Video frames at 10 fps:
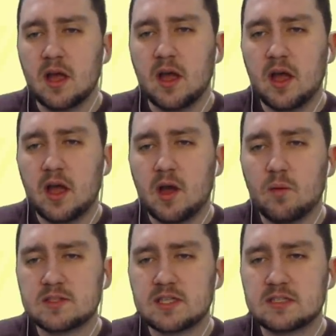
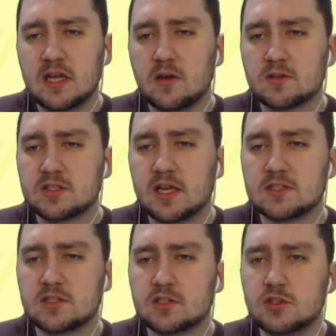Watatao
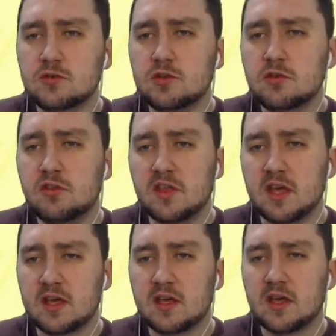says, do you
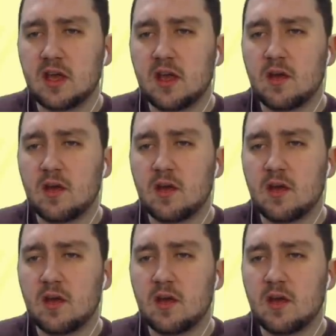think